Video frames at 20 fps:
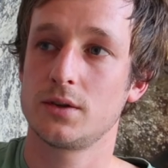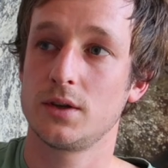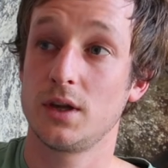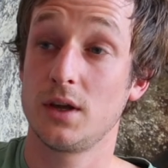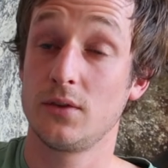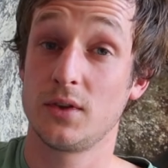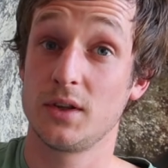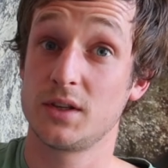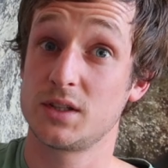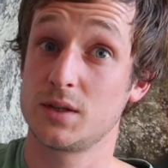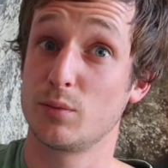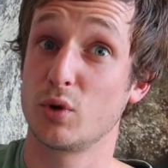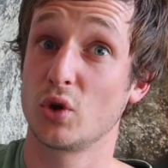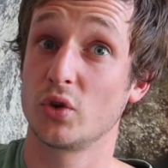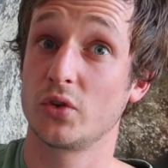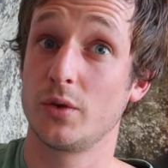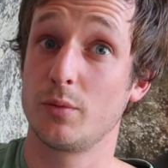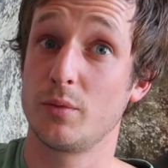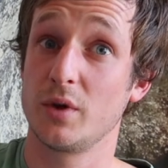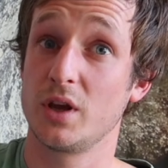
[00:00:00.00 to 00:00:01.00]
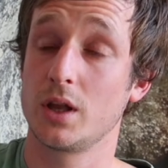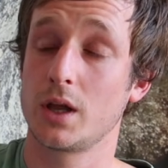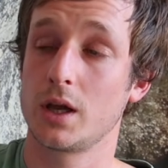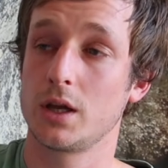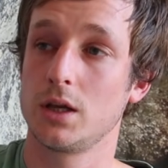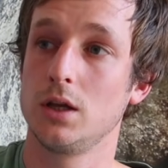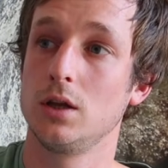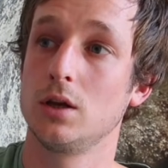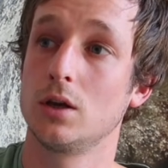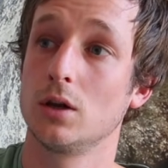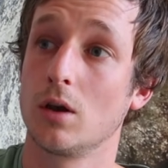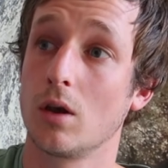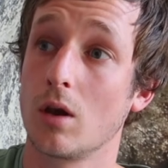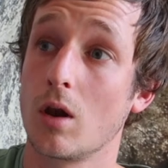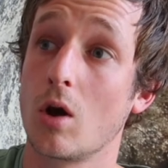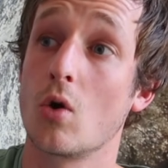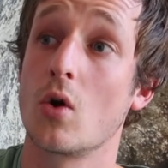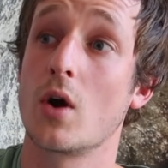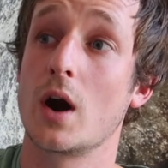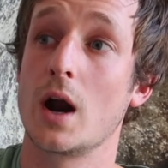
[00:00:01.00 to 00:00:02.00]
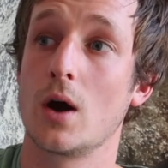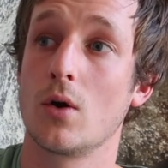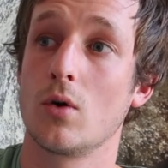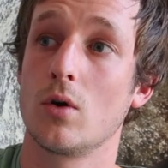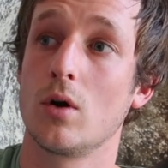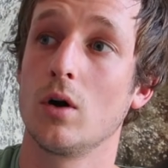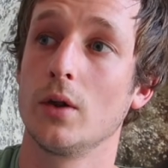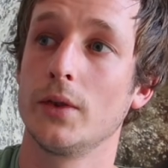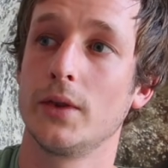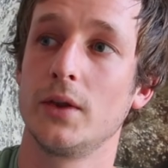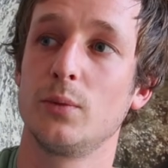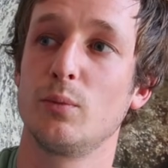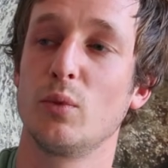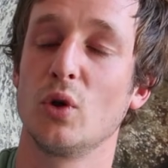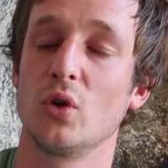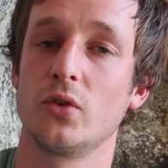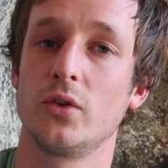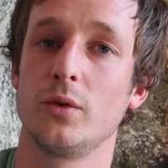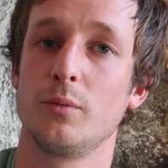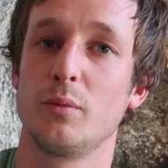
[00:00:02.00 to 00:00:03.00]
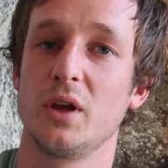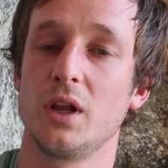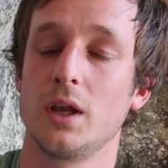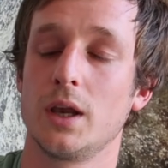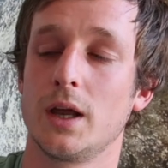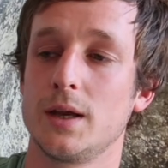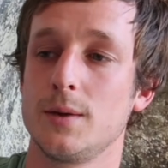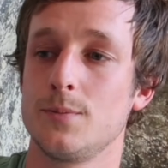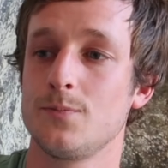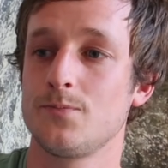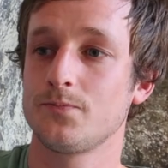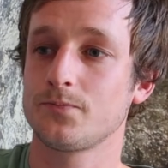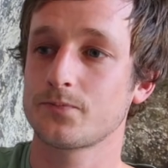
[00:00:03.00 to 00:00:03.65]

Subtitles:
If this is a bolted belay, you can lower out on this bolted belay,